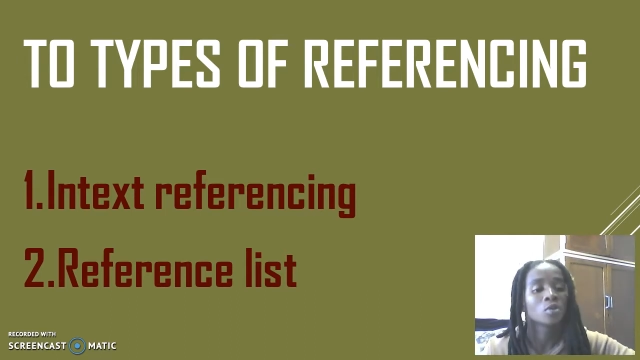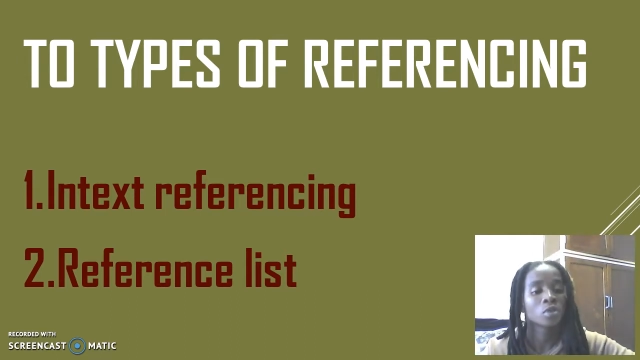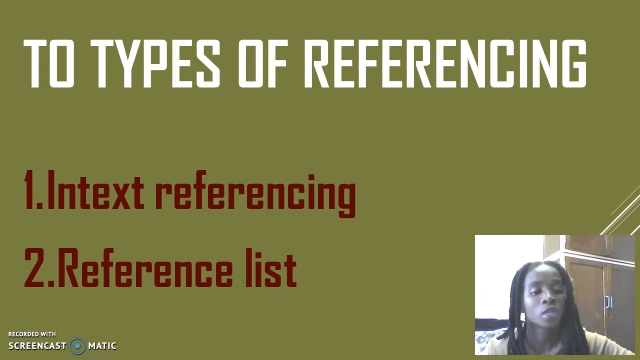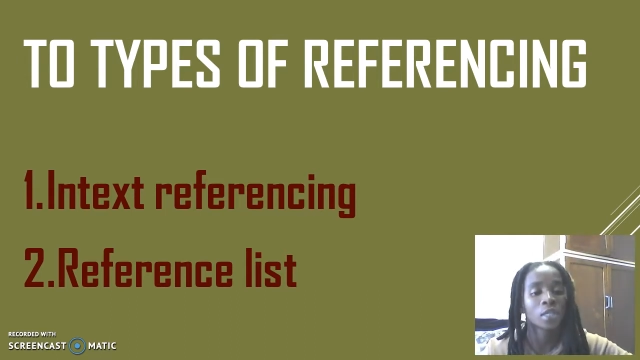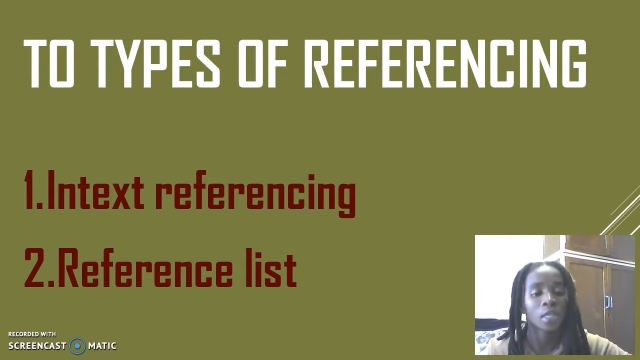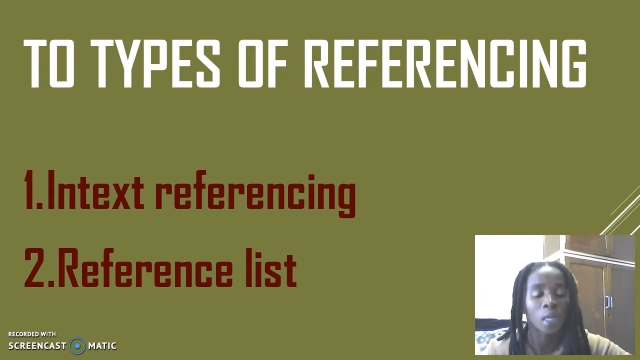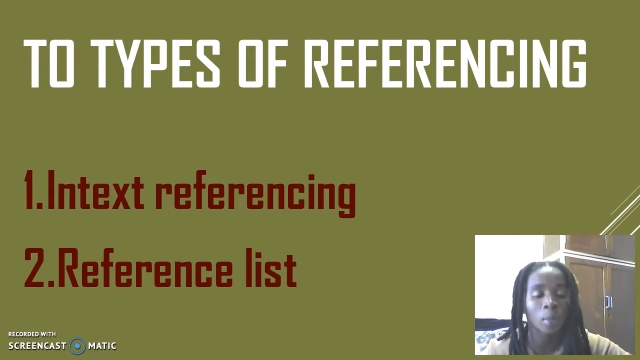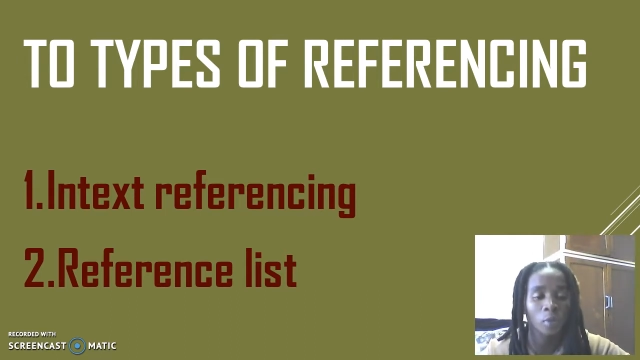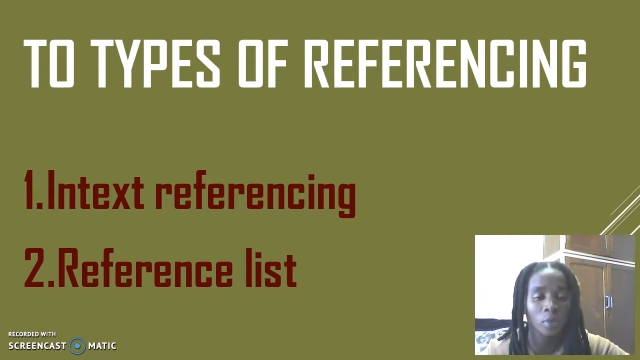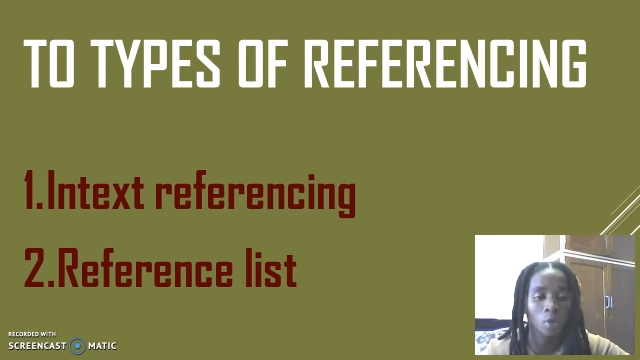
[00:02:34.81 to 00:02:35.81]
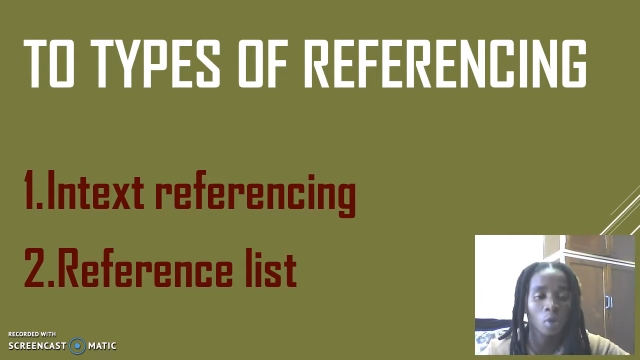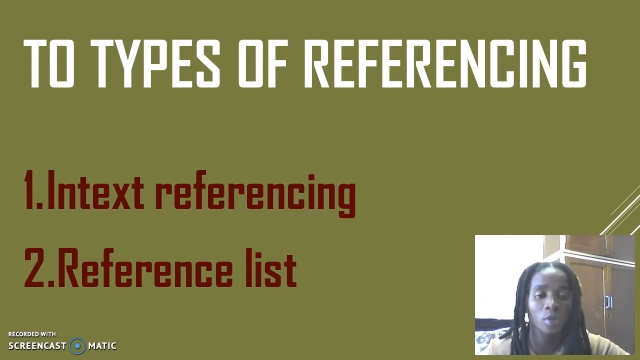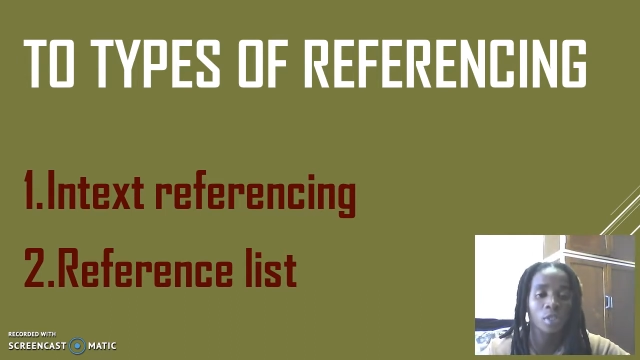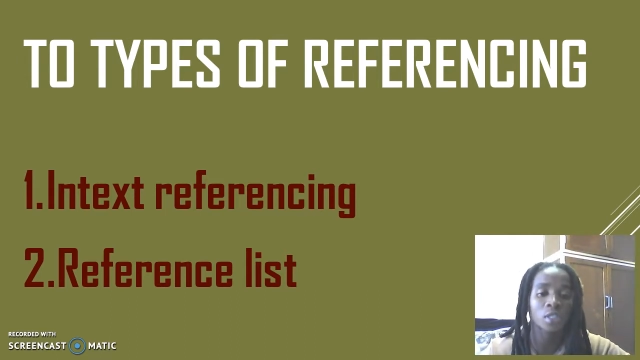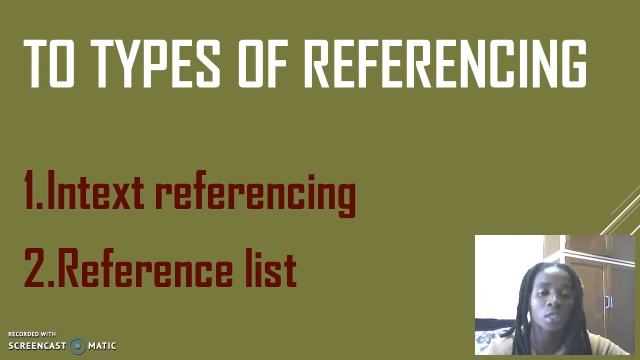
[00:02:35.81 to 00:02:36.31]
you take the name of the
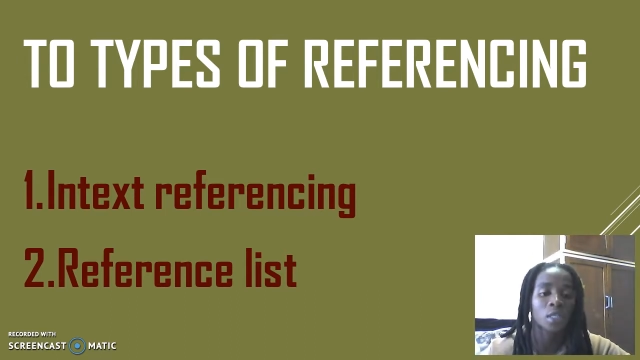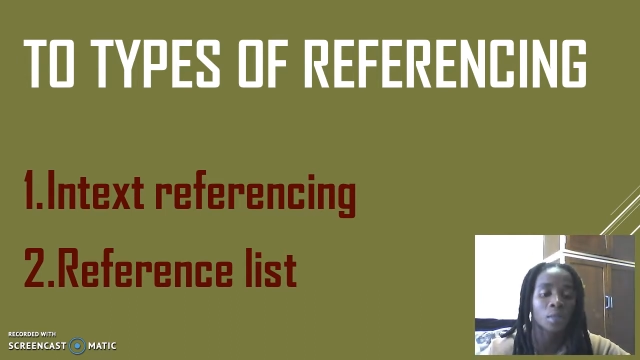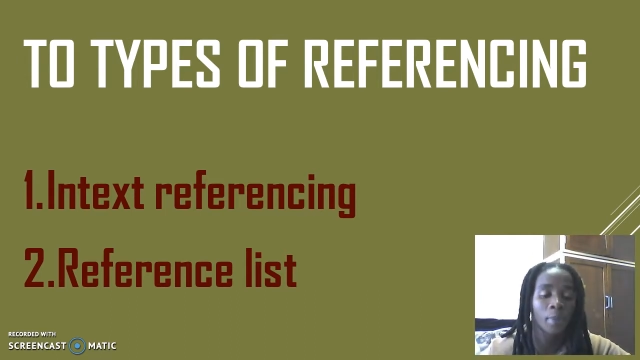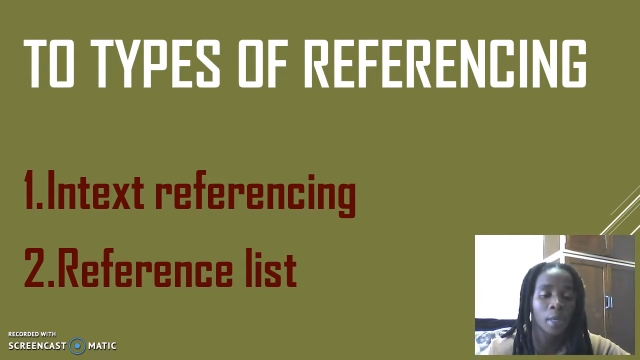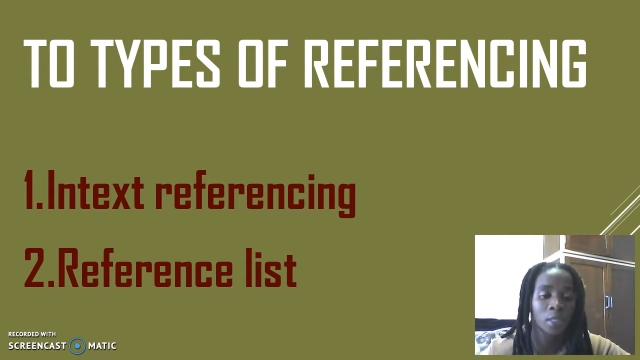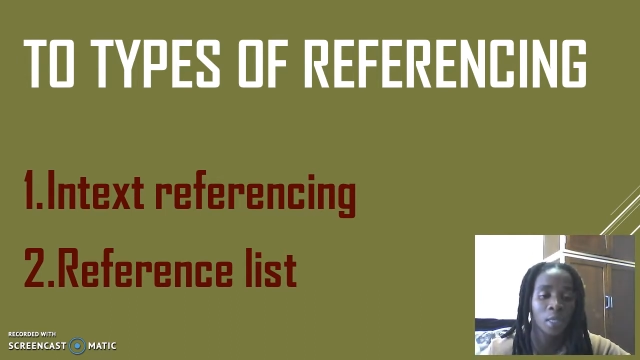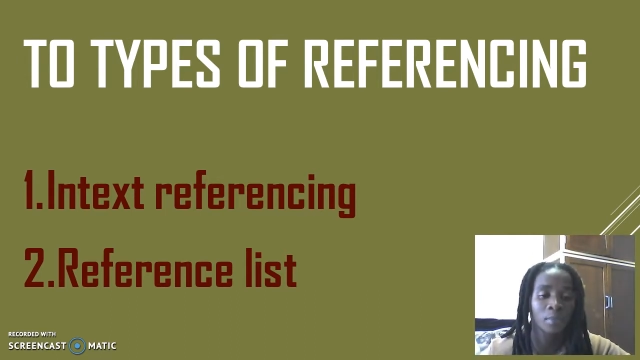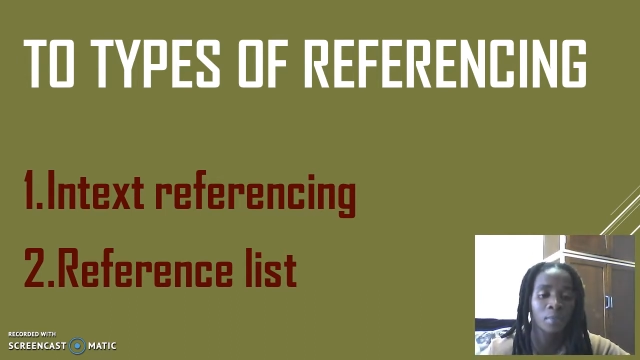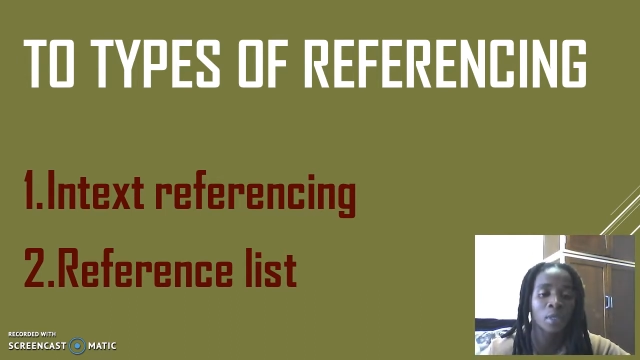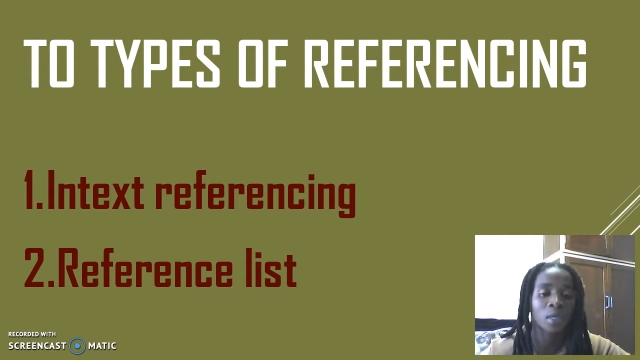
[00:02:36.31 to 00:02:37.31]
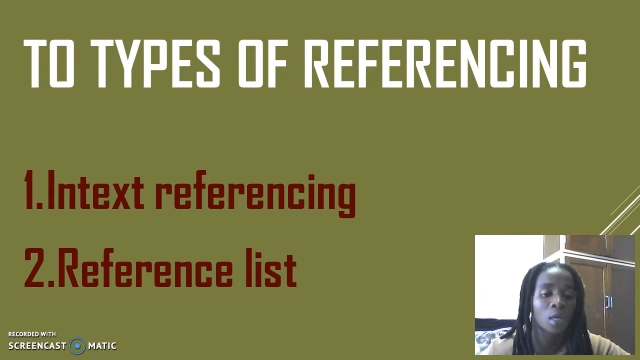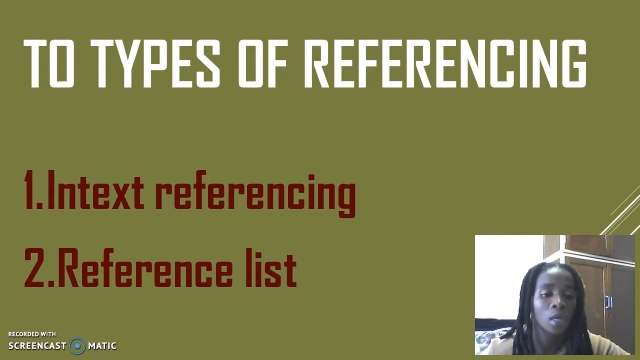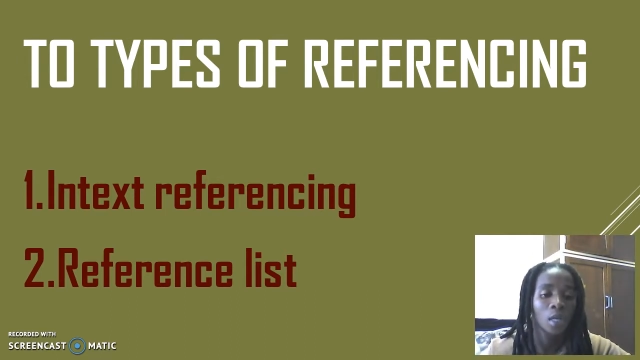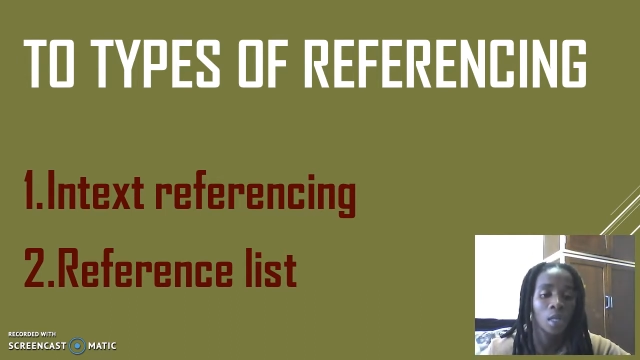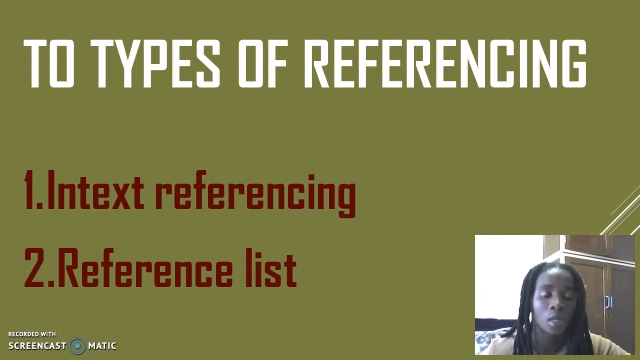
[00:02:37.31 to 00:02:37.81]
author, the page number,
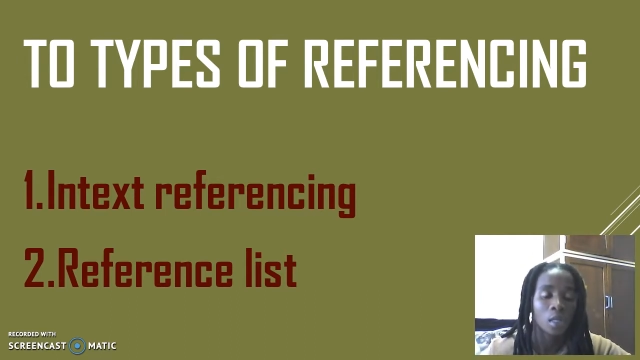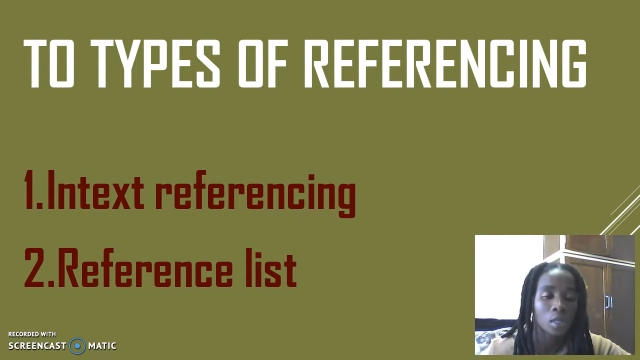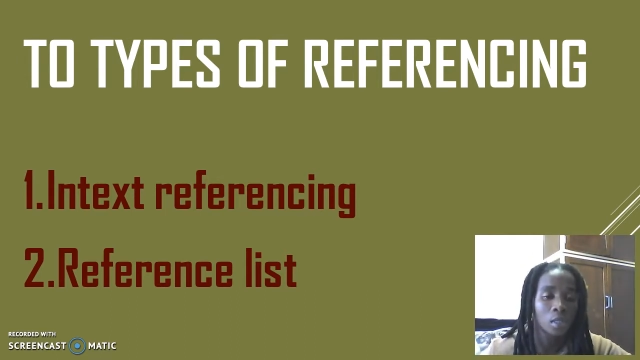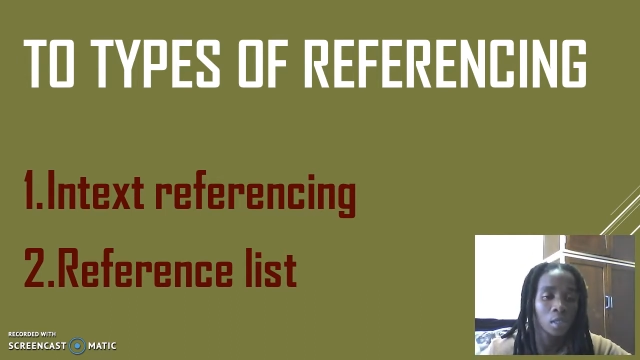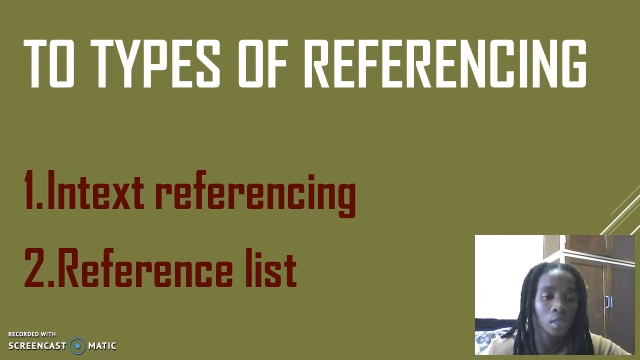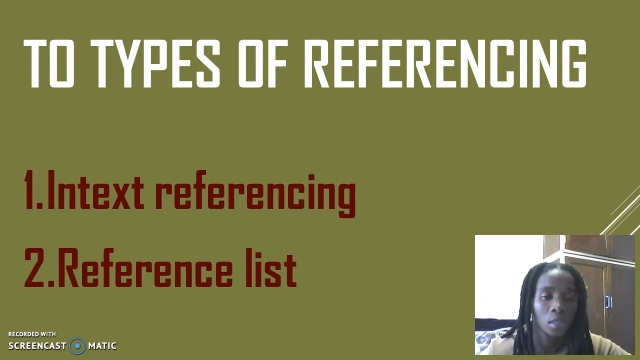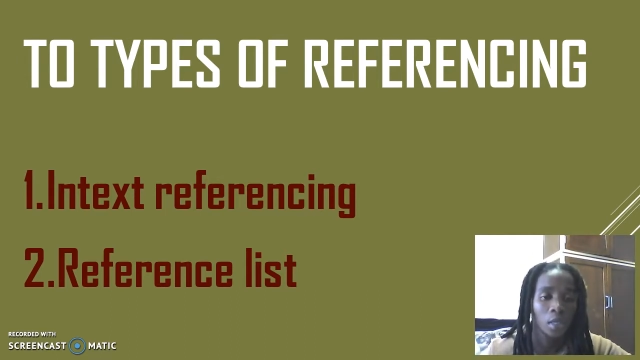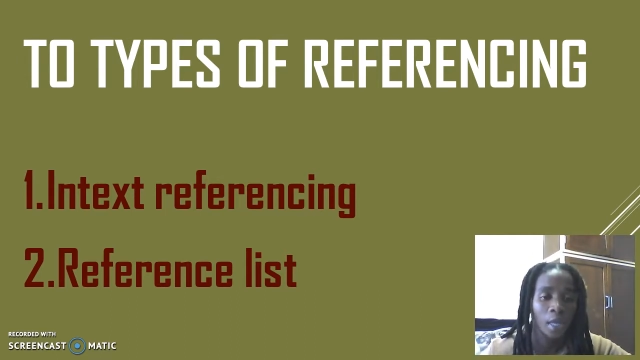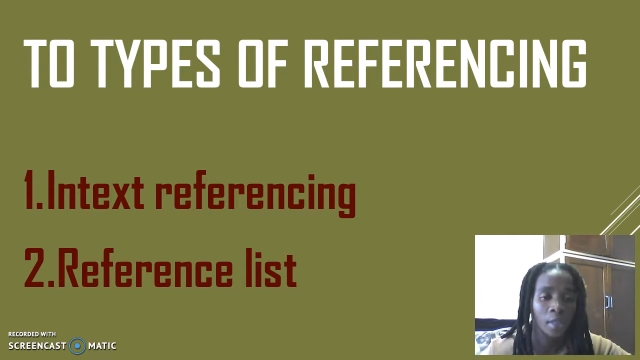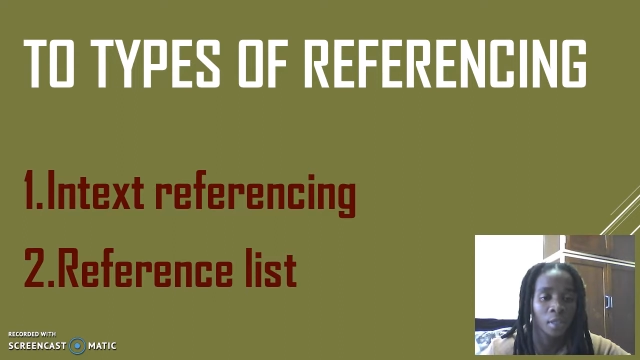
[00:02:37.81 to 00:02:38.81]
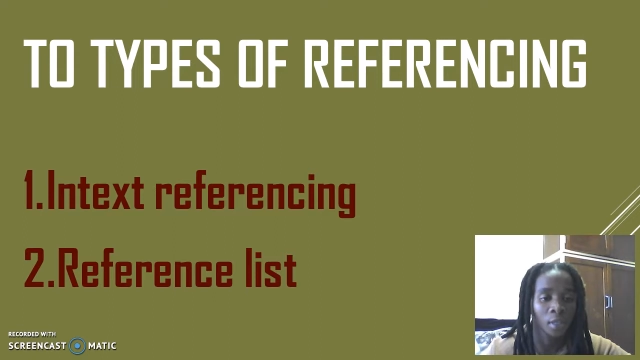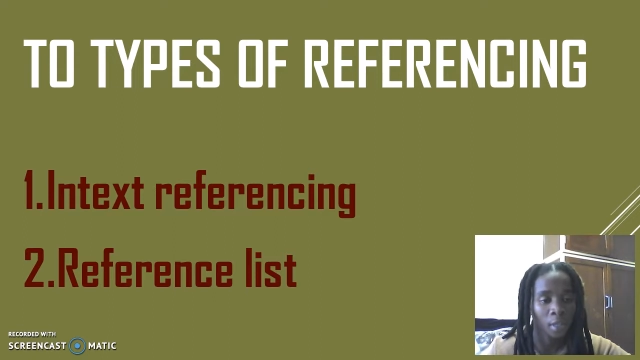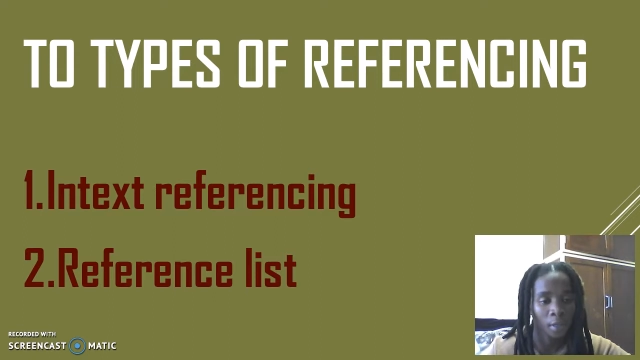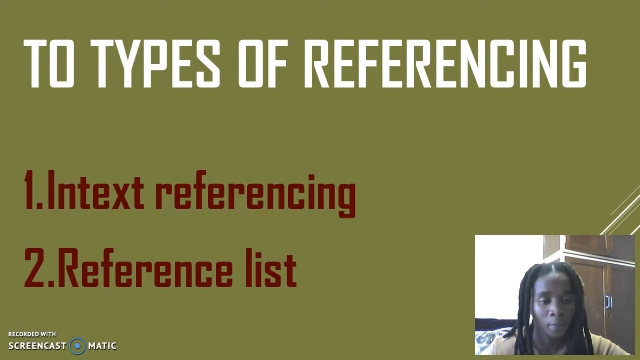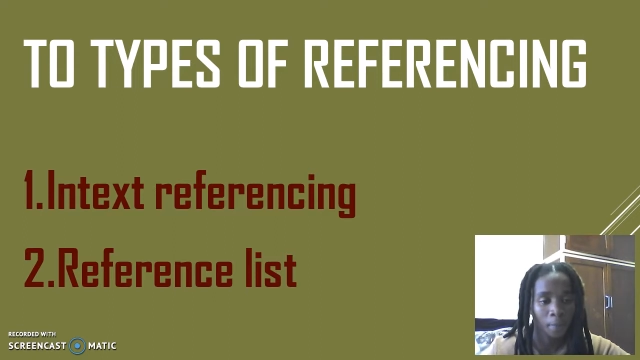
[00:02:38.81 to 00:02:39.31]
and the
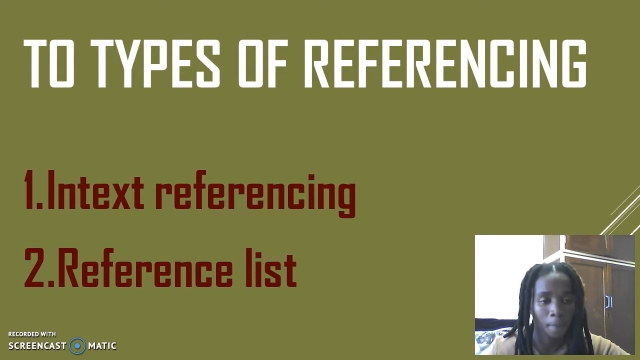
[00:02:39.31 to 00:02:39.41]
year.